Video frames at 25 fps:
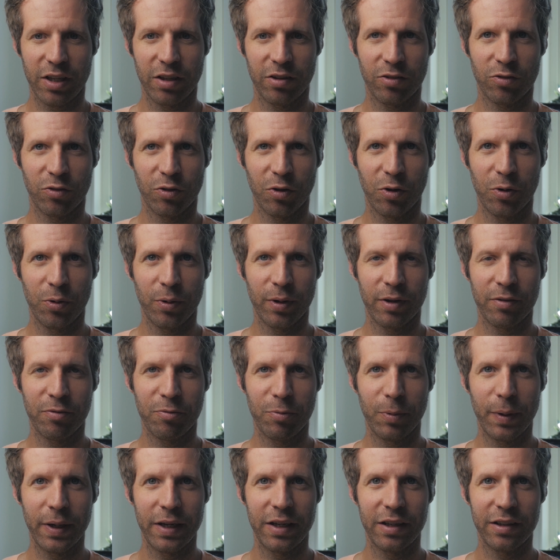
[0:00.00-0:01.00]
So
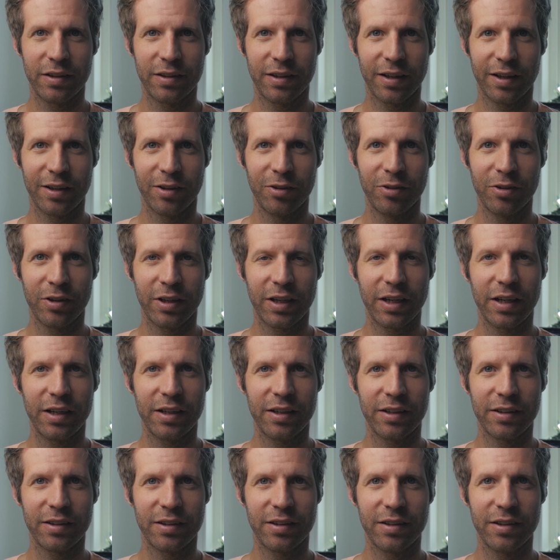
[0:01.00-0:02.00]
if we take a look
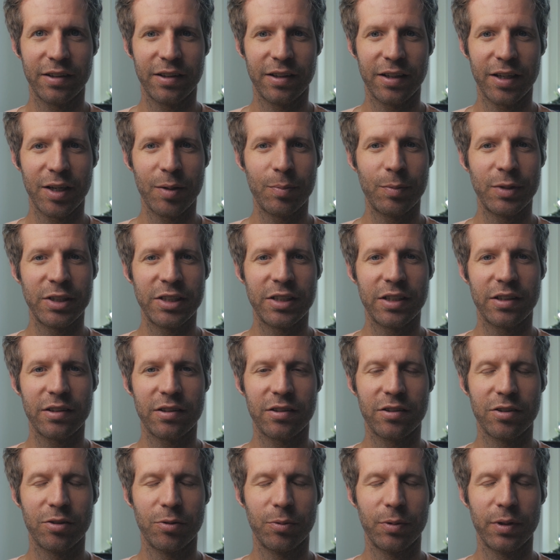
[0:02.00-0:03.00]
at the
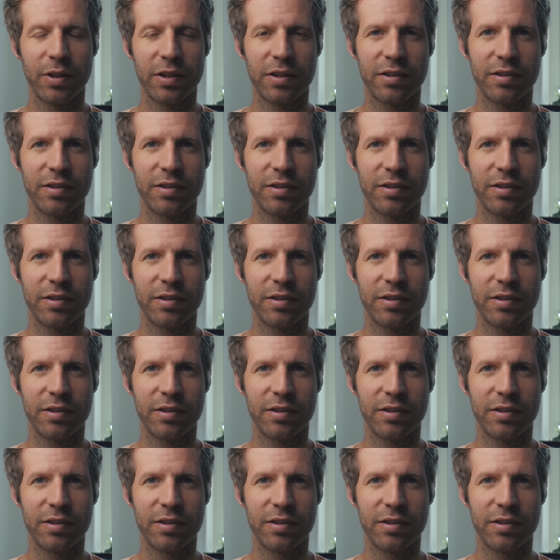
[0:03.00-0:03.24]
images, you will